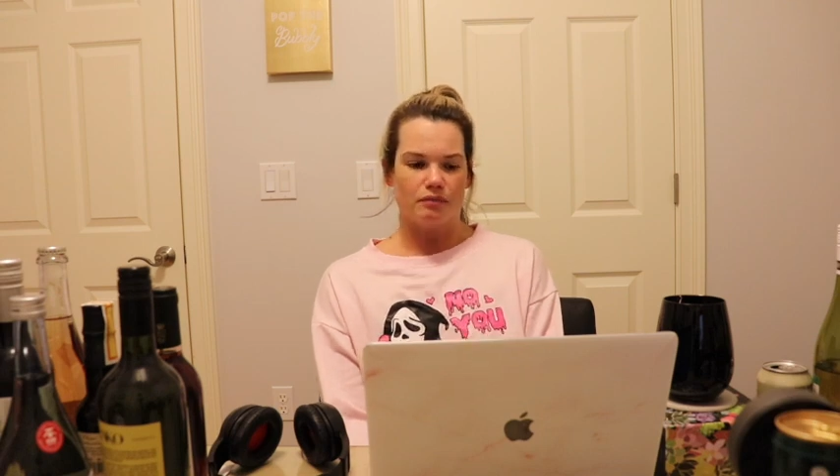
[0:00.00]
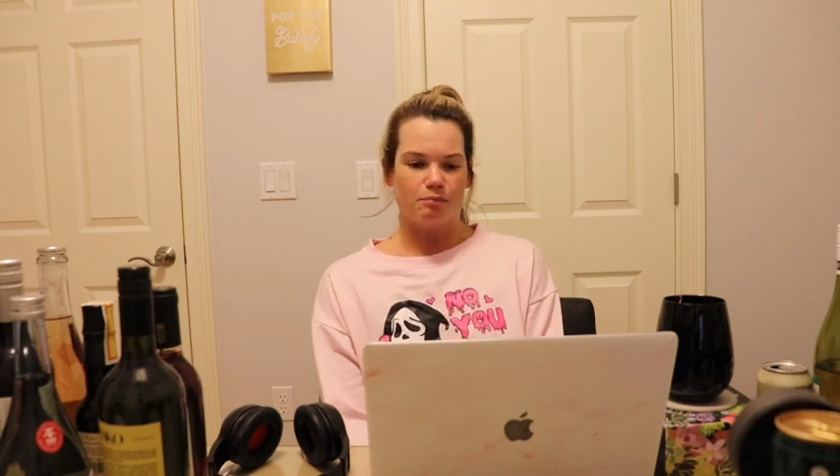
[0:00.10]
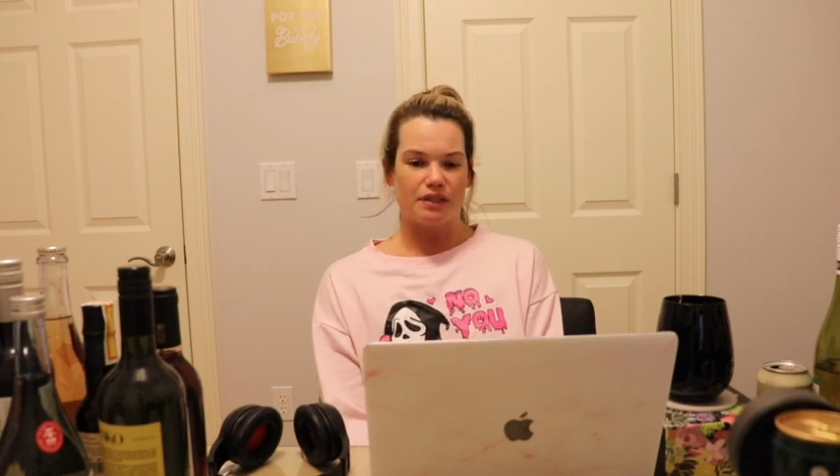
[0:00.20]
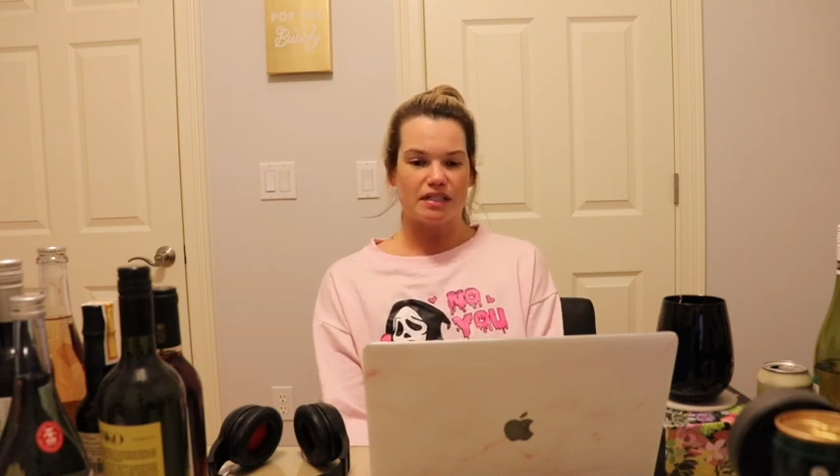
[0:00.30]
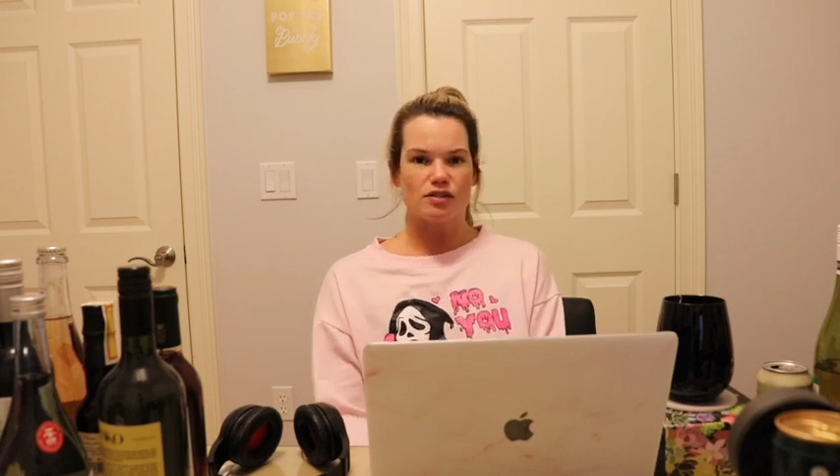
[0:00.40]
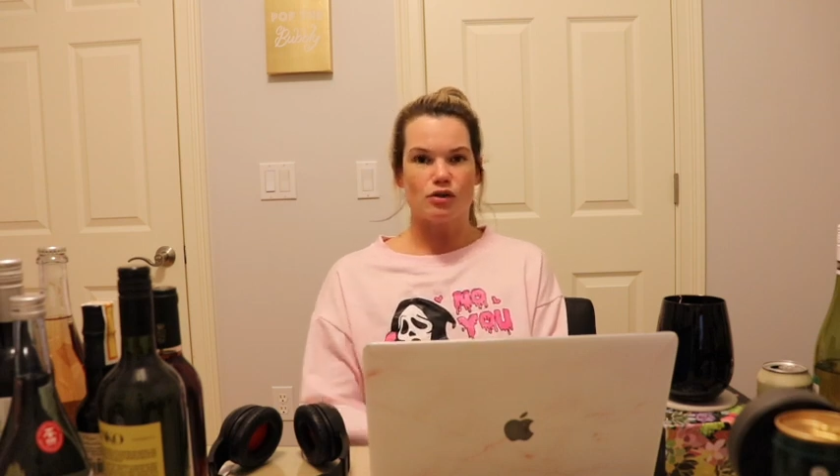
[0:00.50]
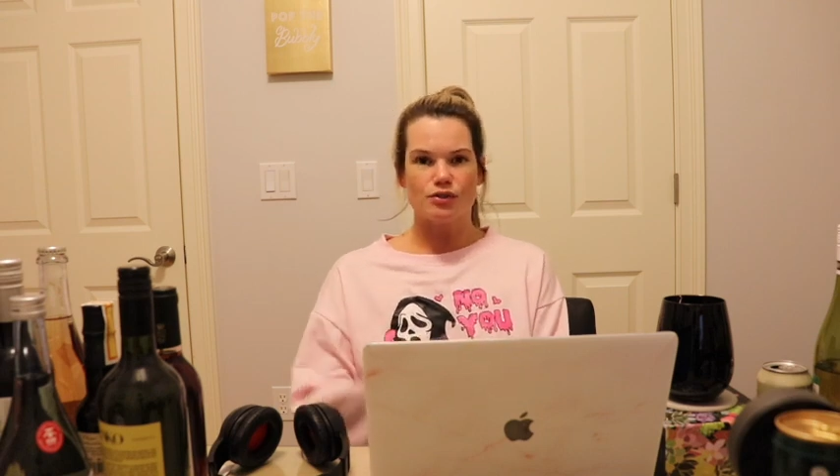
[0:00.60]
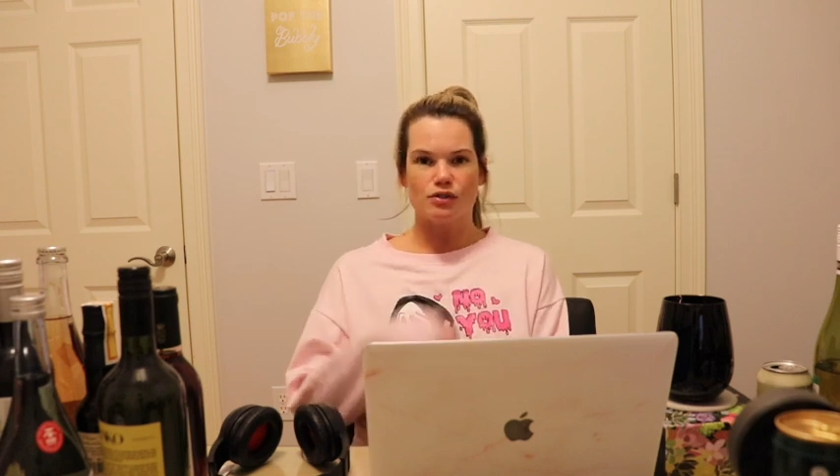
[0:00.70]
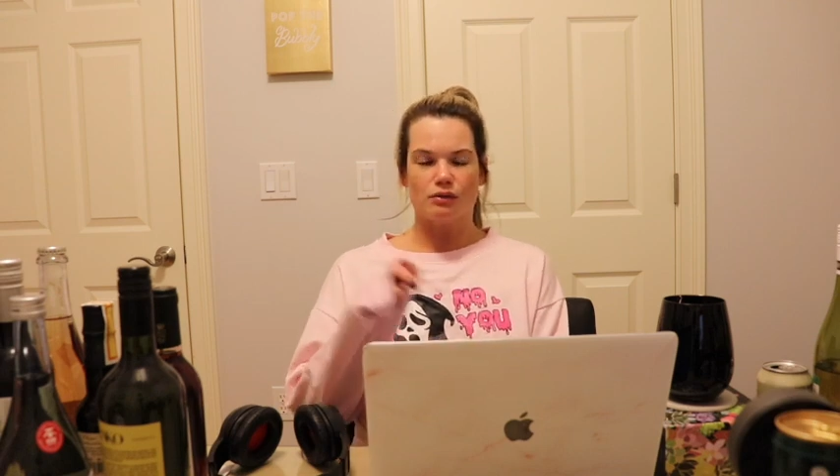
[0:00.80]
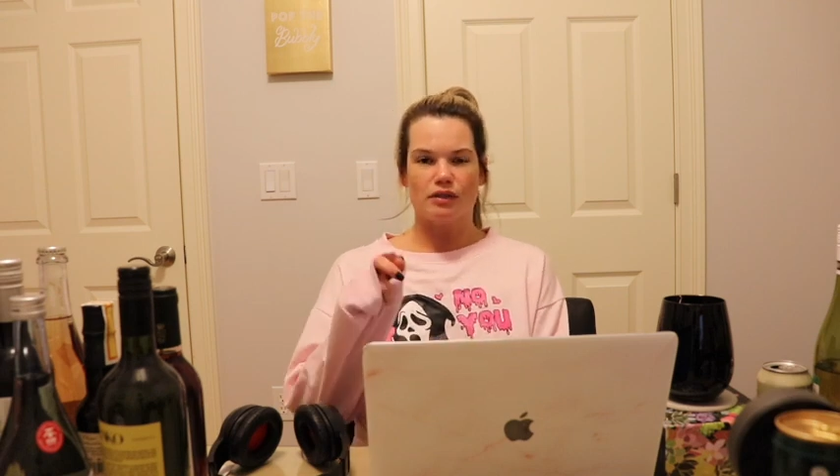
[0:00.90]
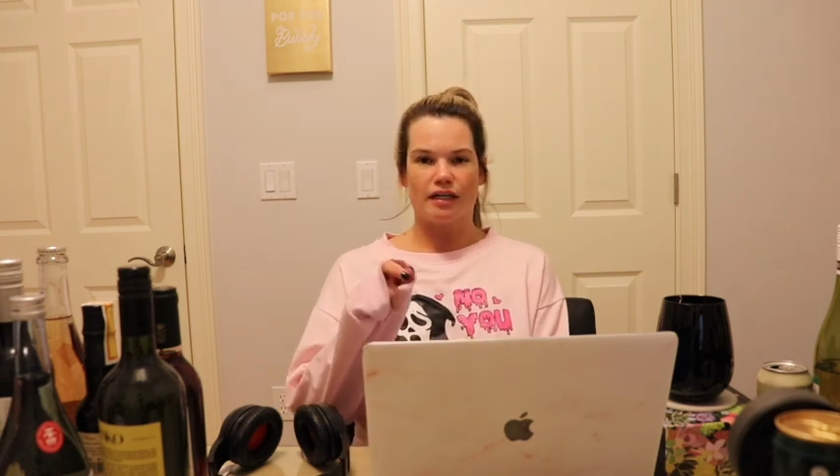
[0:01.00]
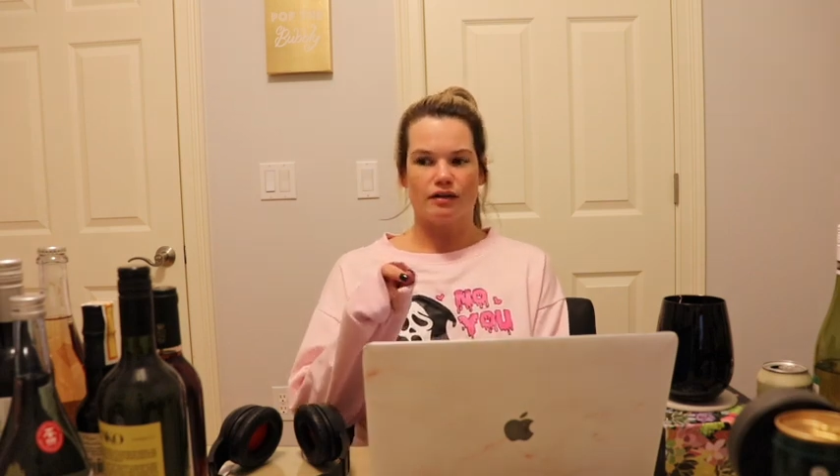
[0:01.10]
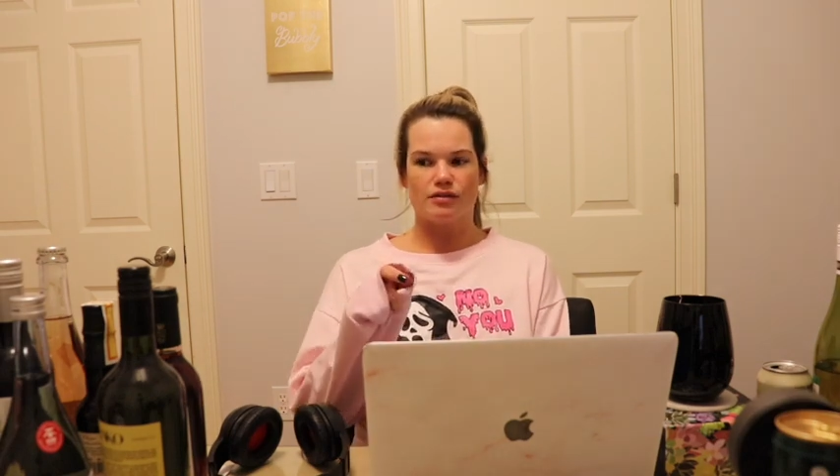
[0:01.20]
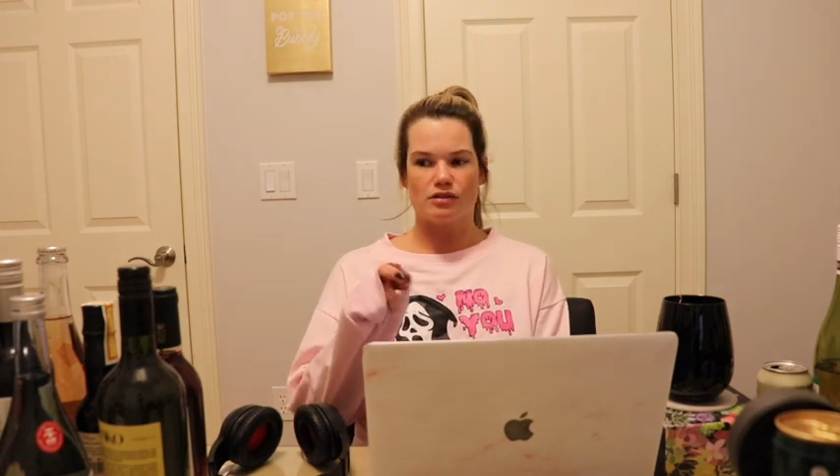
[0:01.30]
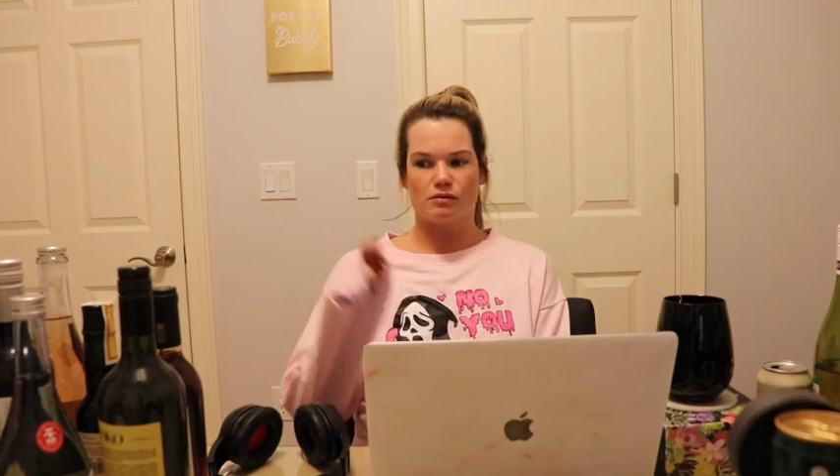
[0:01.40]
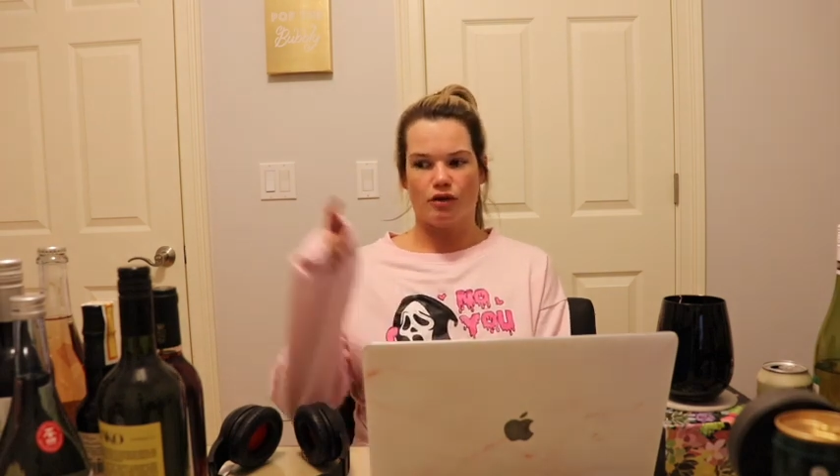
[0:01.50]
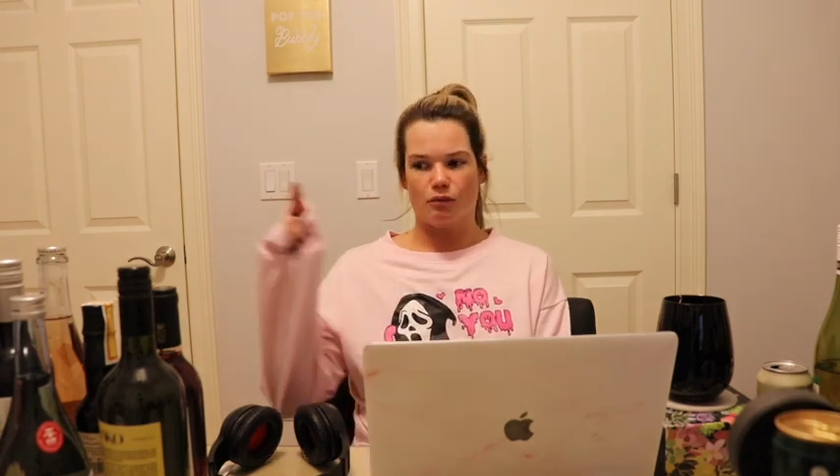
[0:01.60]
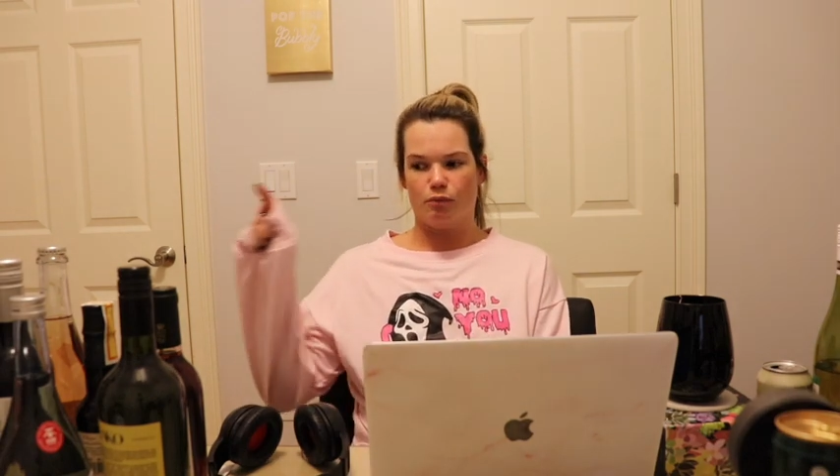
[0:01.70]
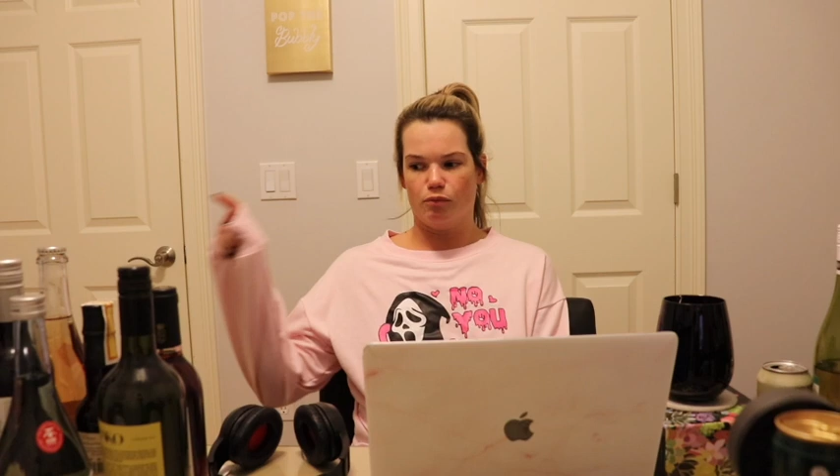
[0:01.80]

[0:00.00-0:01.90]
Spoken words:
But that's also like a